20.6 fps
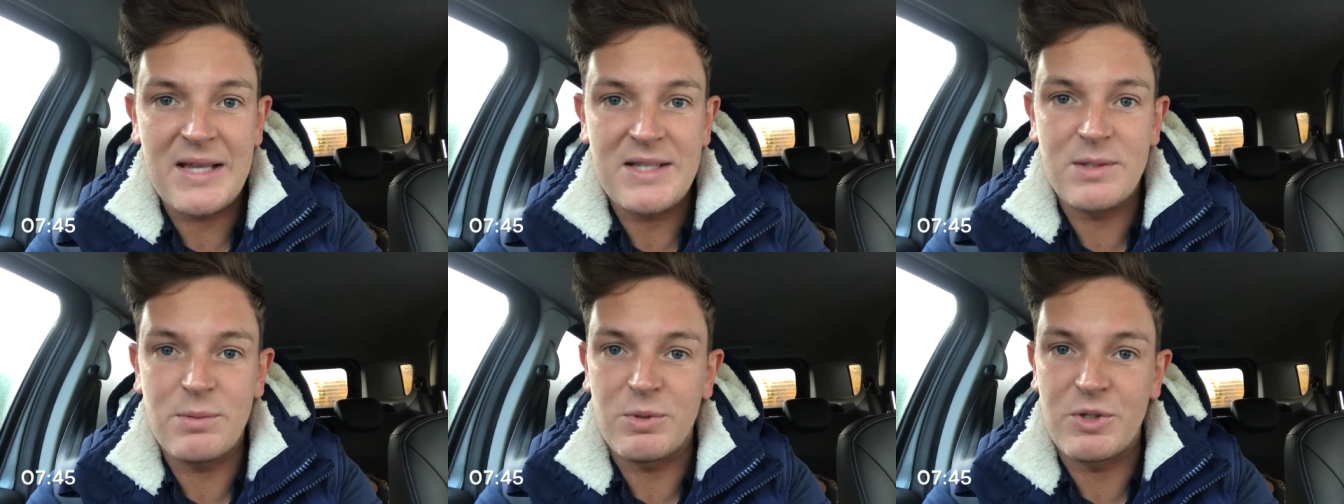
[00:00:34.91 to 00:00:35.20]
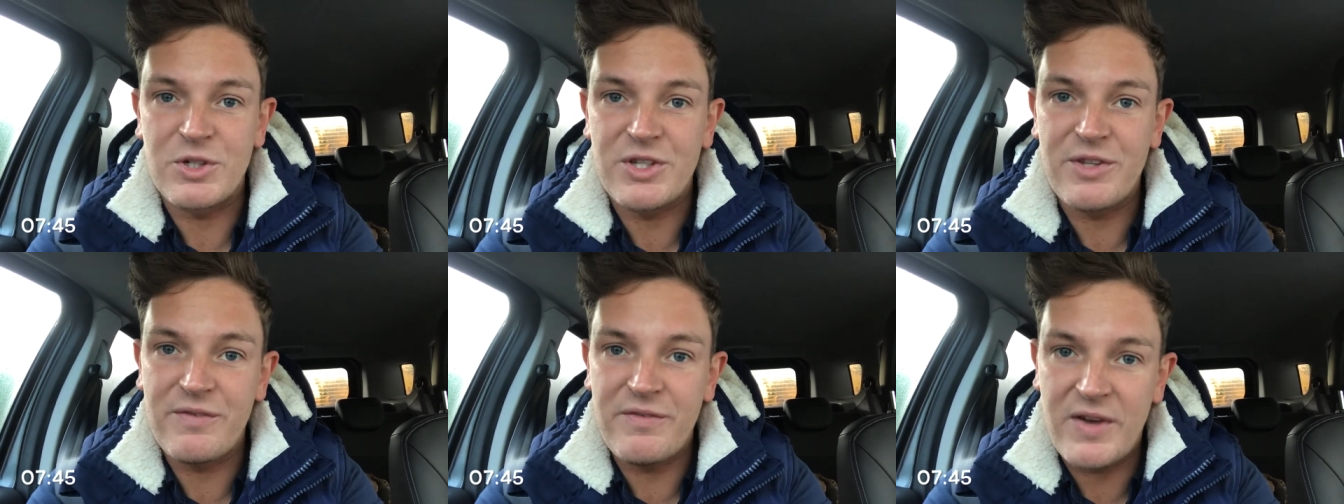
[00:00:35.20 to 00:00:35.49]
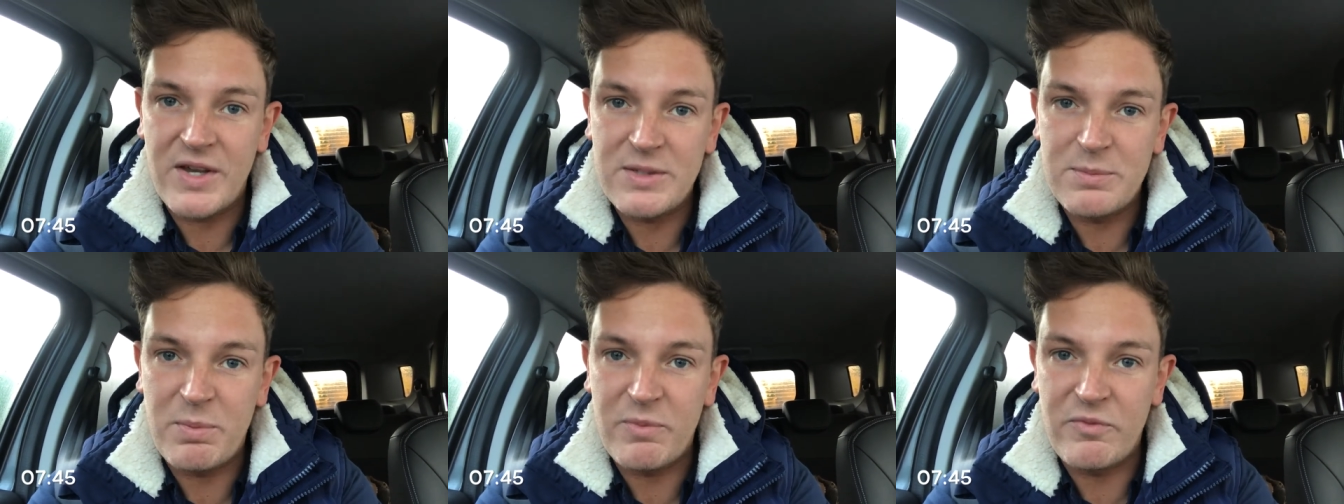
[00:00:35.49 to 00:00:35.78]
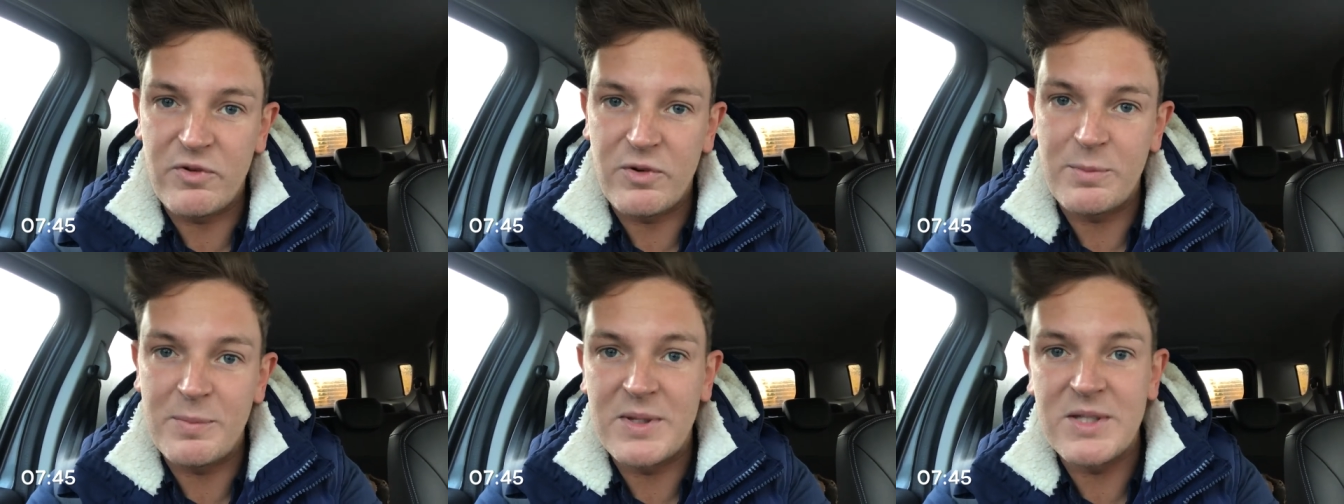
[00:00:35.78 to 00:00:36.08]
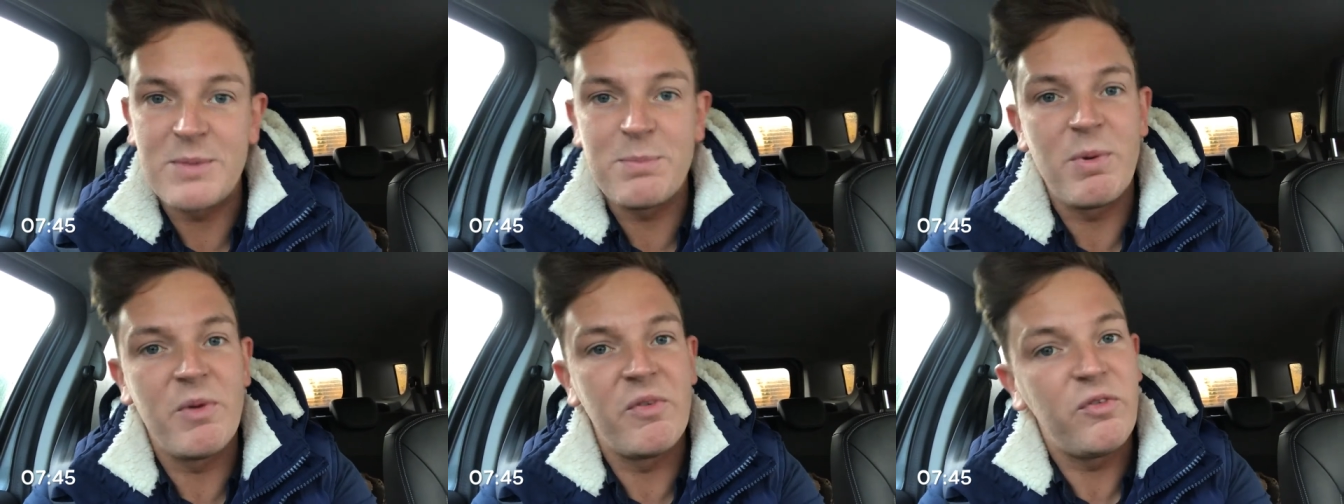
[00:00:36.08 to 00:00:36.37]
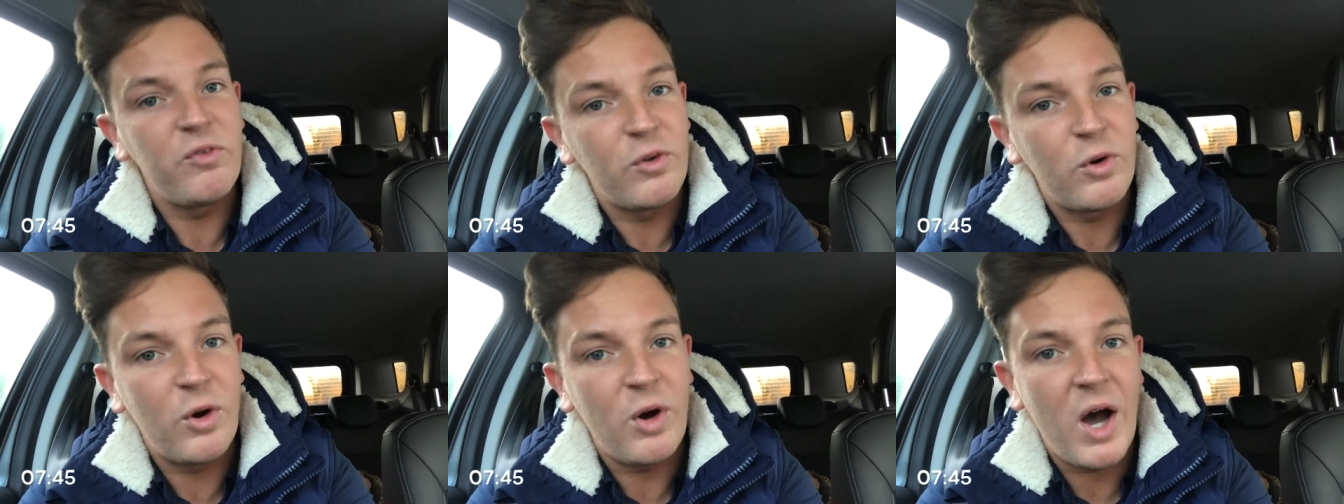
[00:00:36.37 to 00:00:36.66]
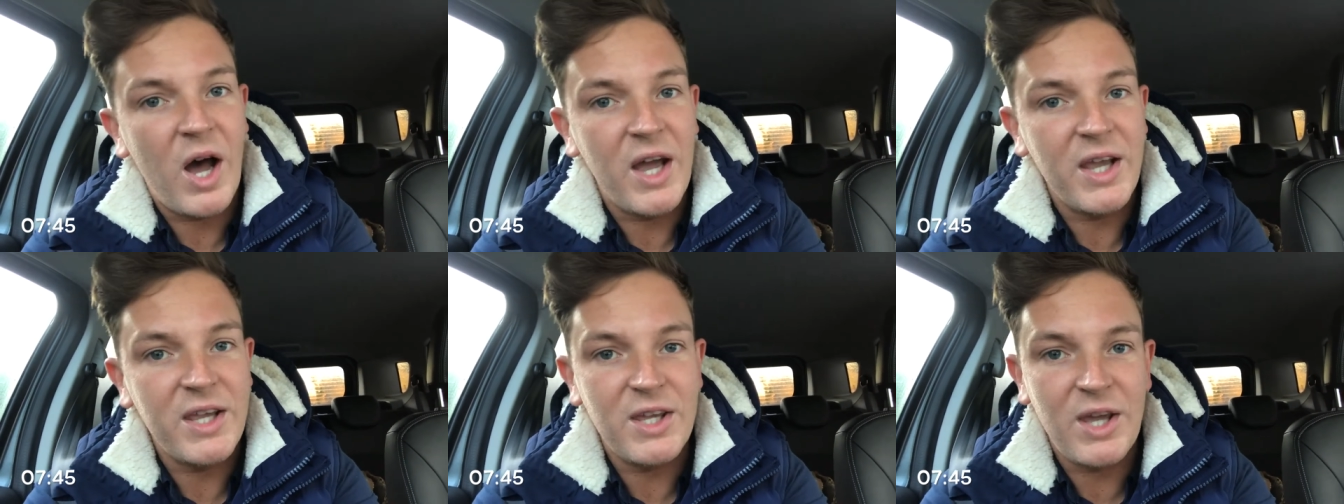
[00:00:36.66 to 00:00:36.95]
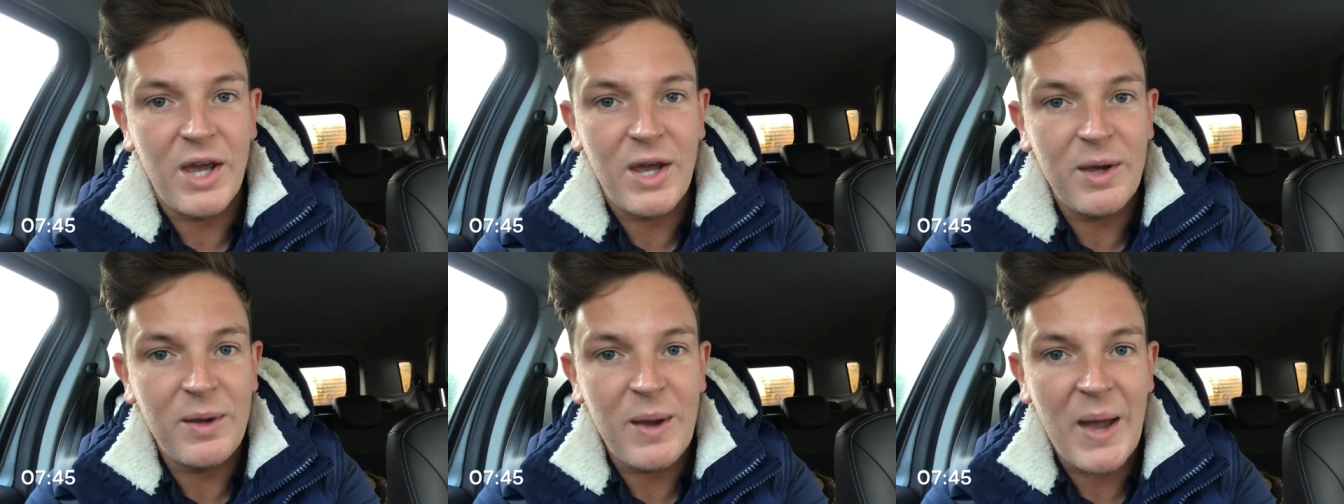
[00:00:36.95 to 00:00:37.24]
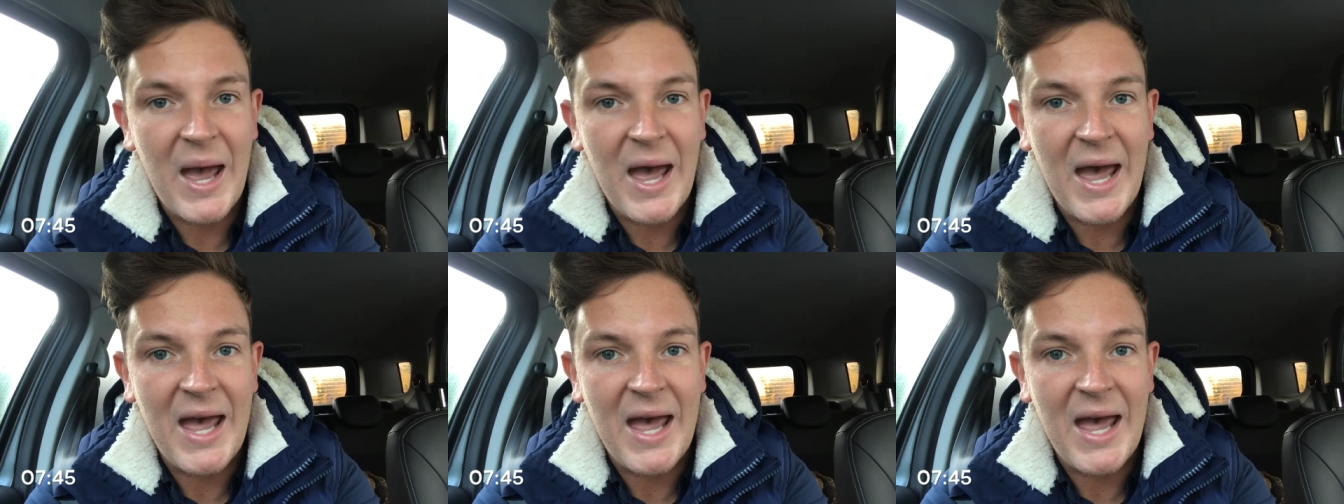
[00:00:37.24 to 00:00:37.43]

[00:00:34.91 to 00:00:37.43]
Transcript: and to watch the first performance before I go